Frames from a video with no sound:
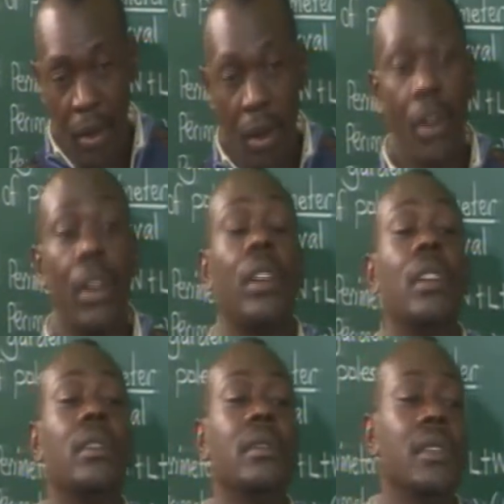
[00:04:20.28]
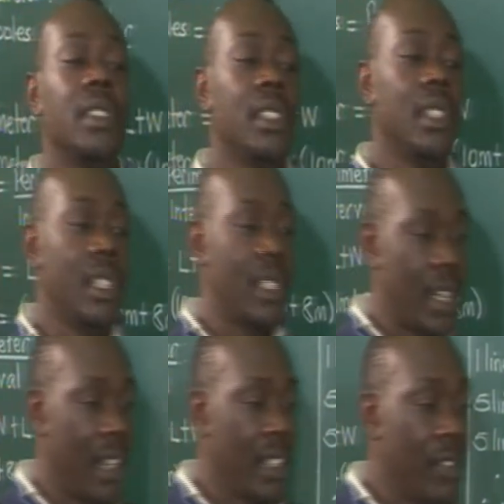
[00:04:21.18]
Or it
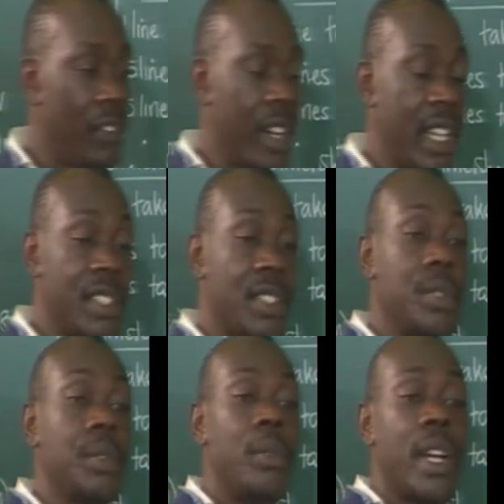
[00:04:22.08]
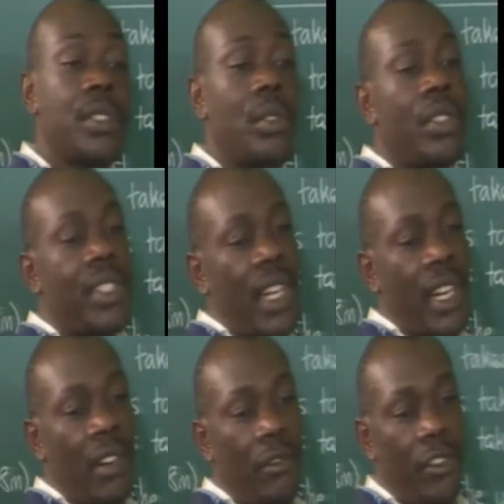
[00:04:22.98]
can give rise to what is called
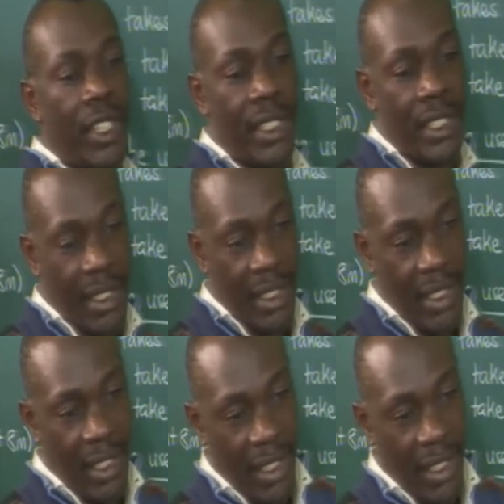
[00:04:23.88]
circumference.